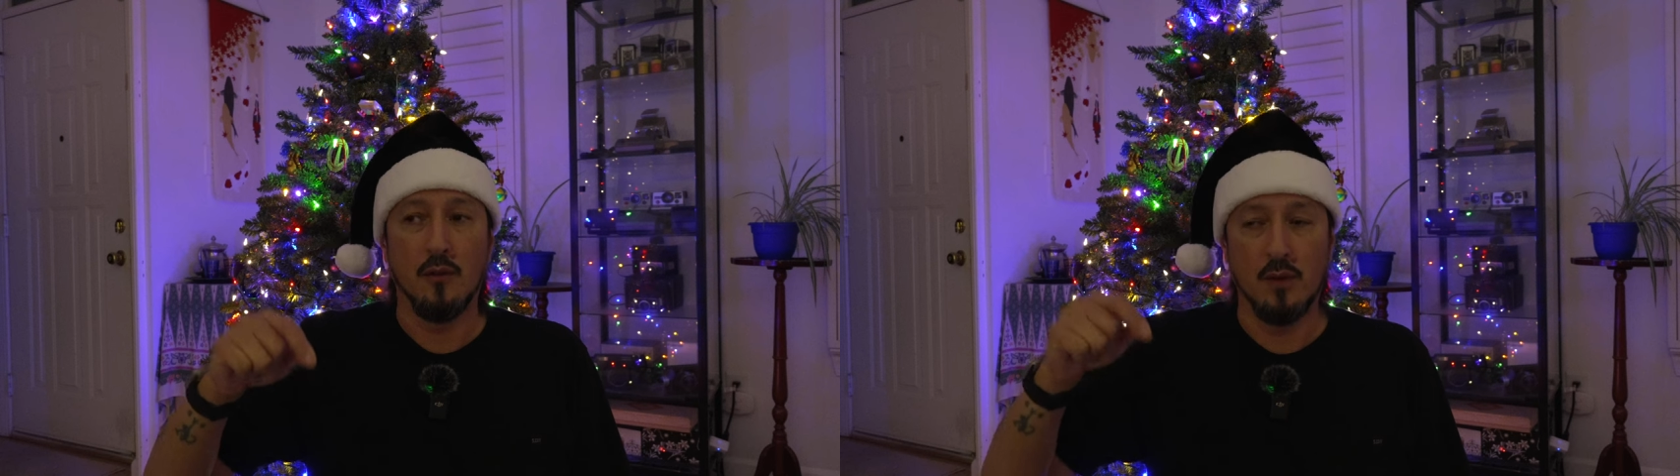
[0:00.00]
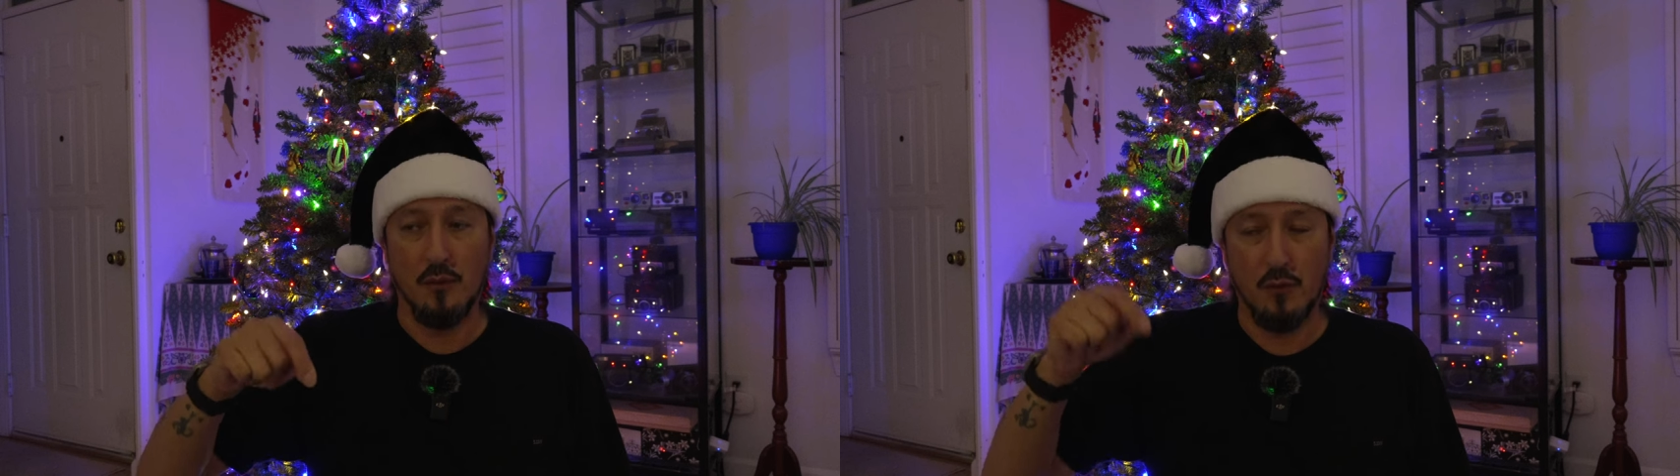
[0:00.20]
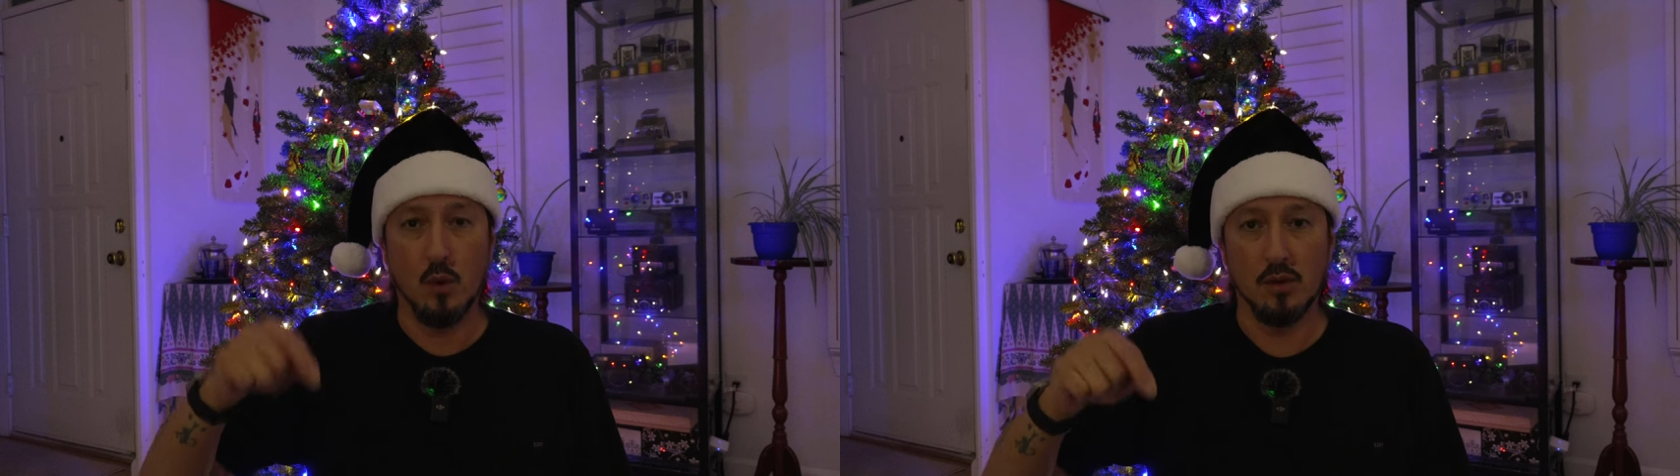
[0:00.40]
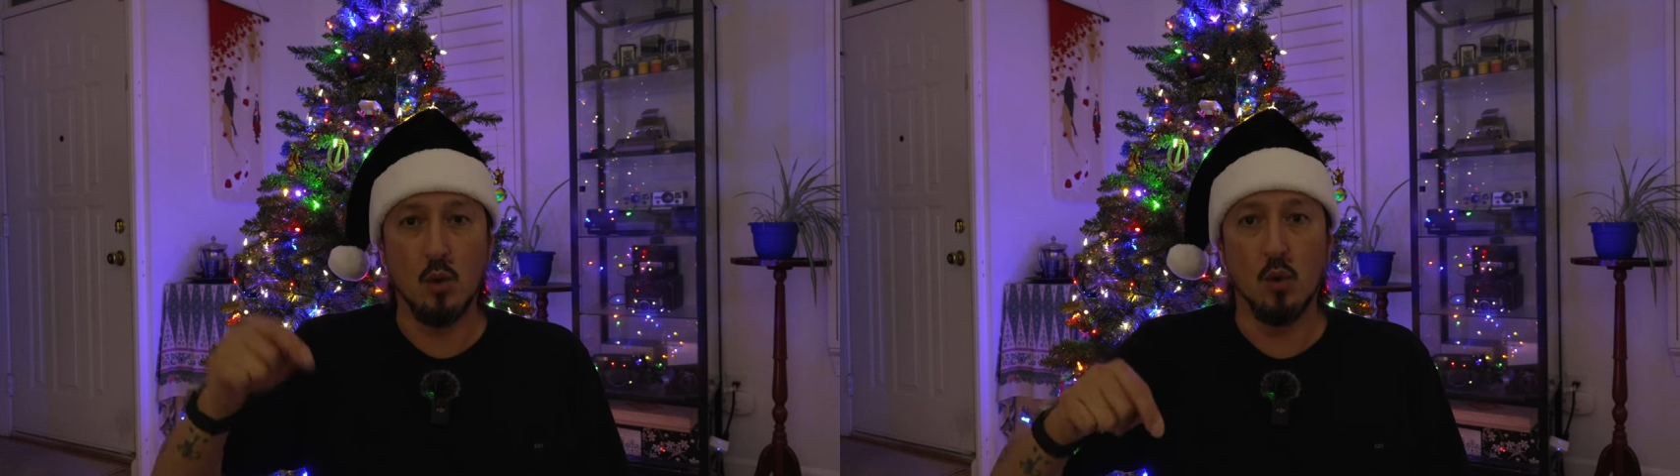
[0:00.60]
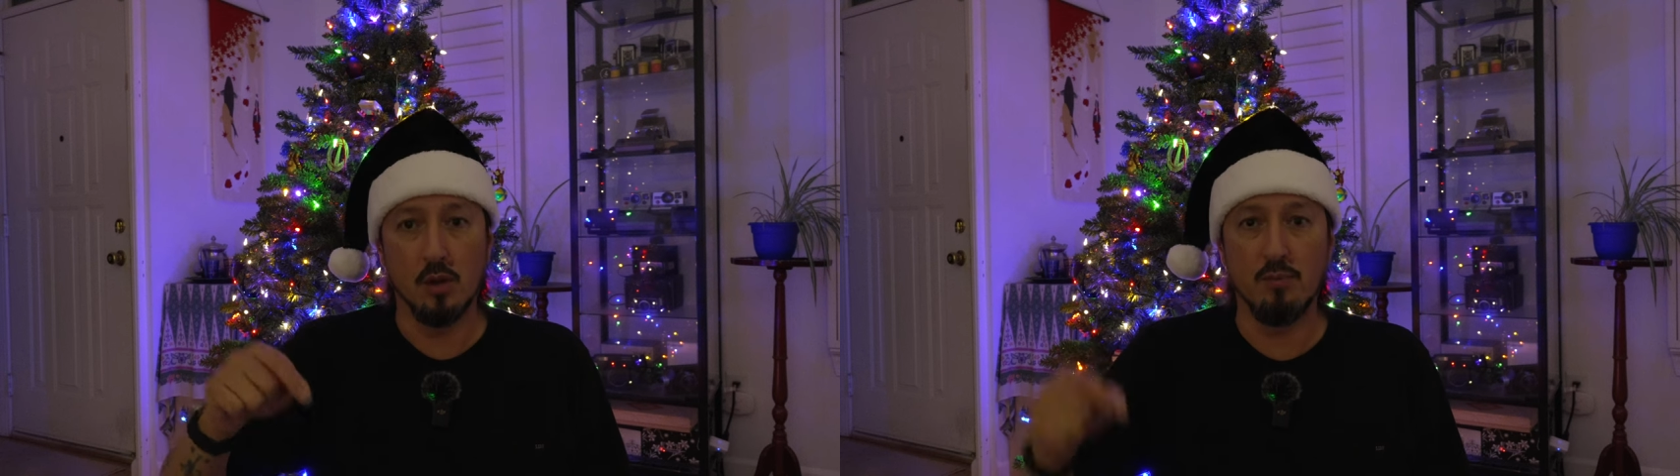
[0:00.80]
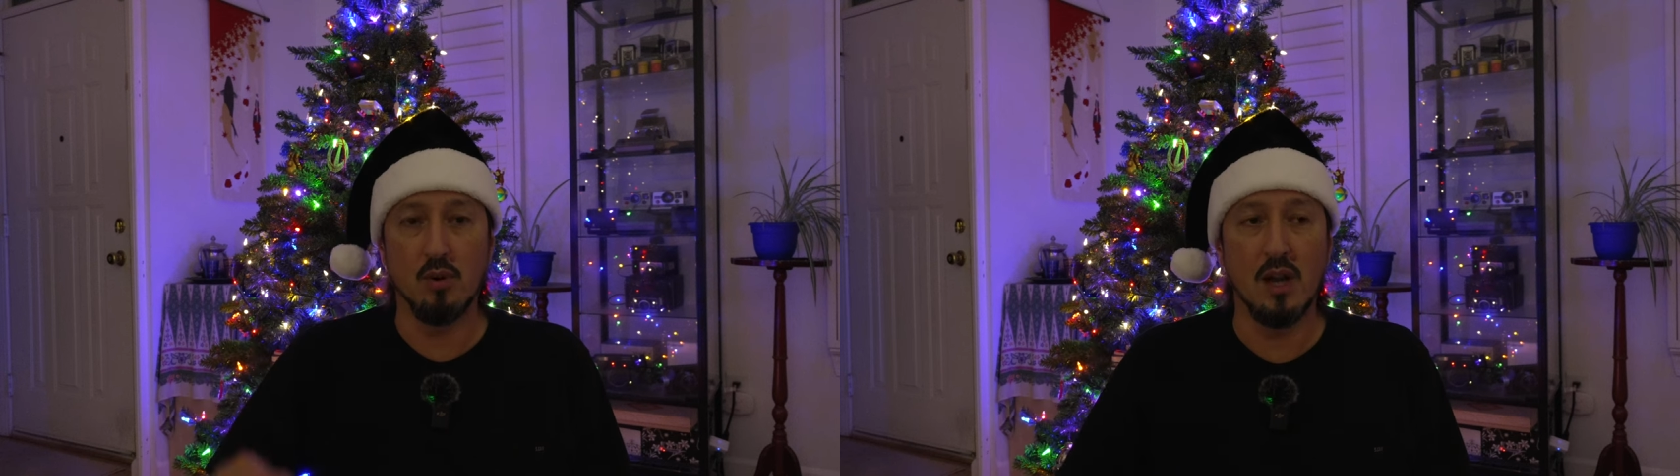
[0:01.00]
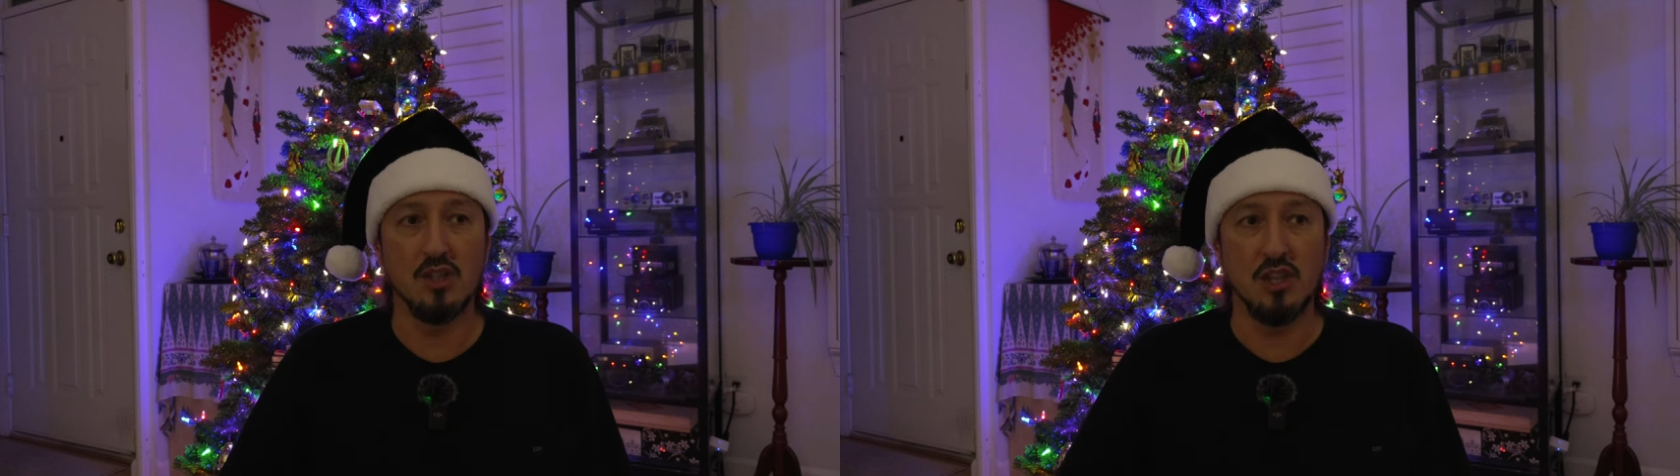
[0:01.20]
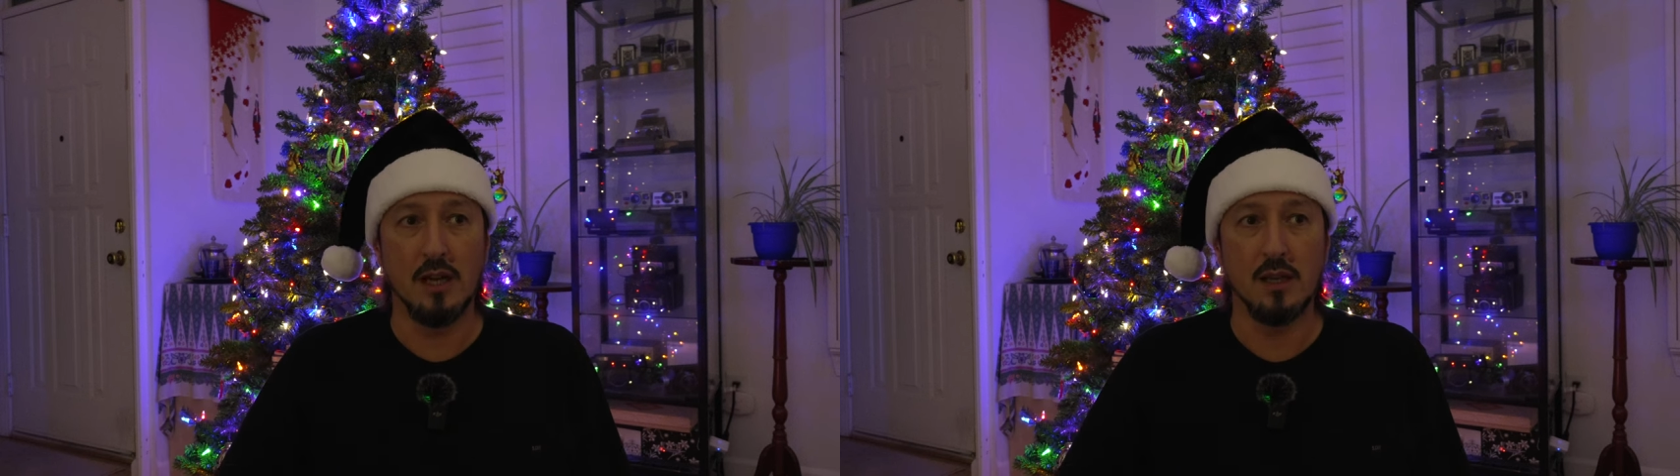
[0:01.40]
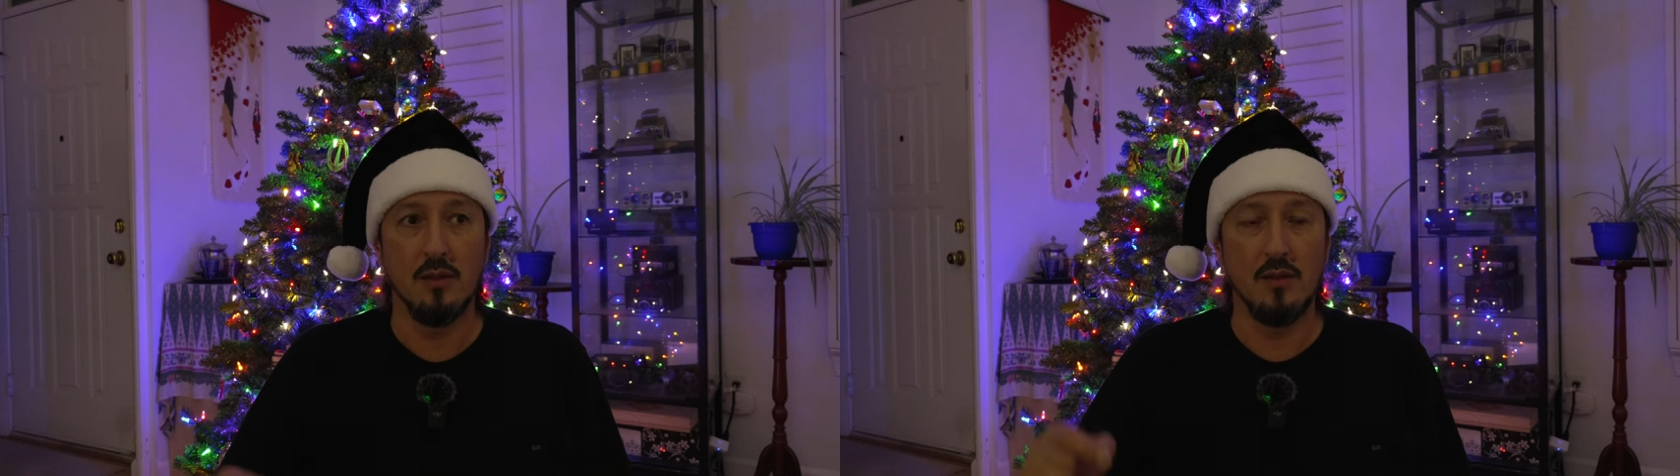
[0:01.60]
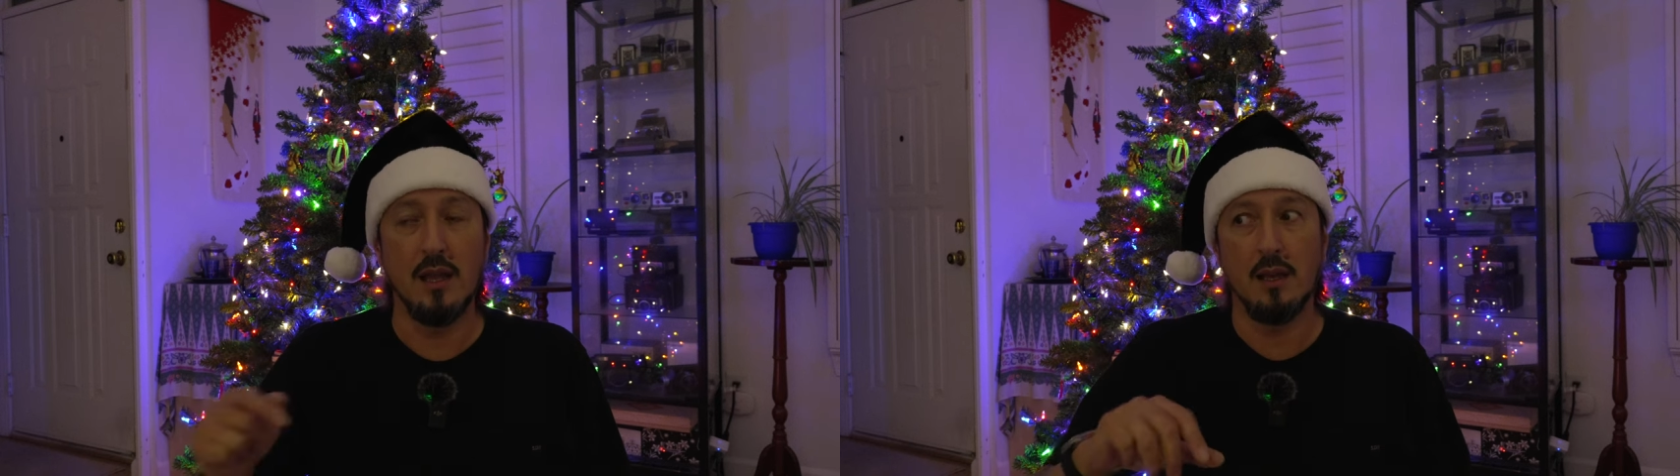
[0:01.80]
for the fourth quarter project
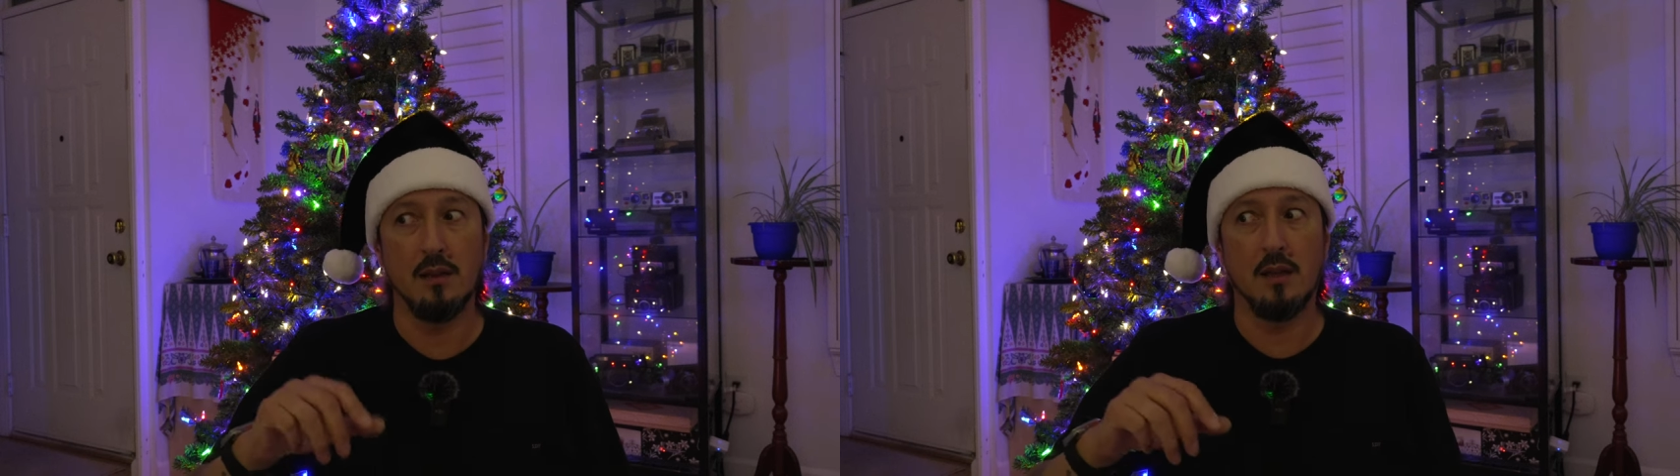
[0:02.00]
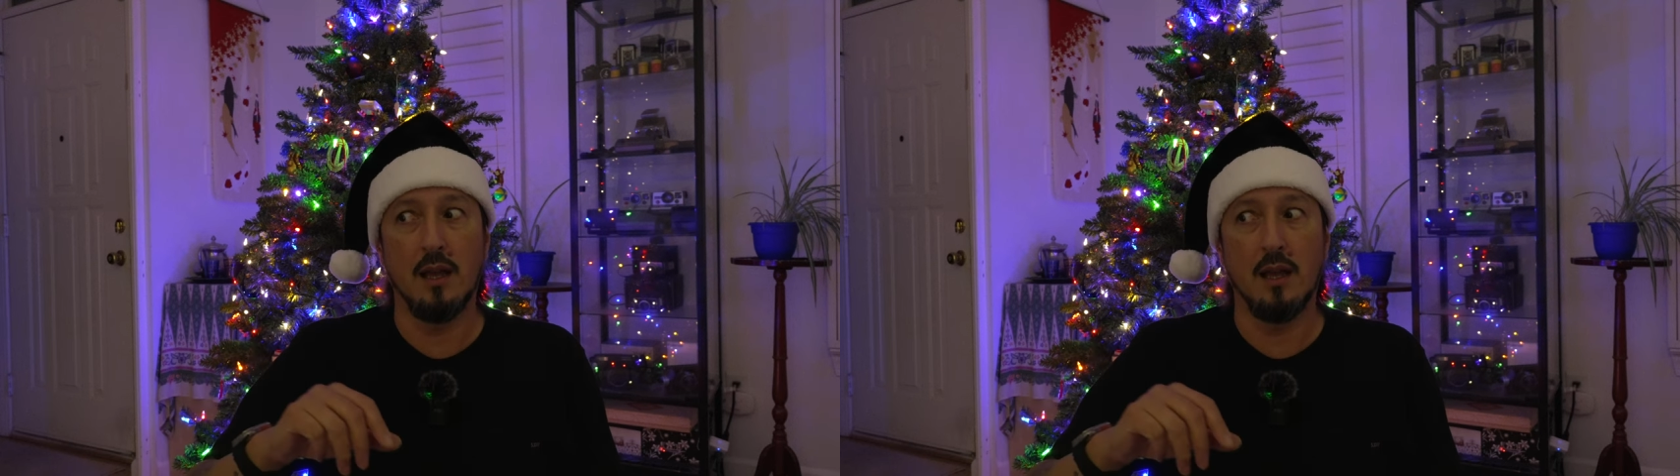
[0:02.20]
that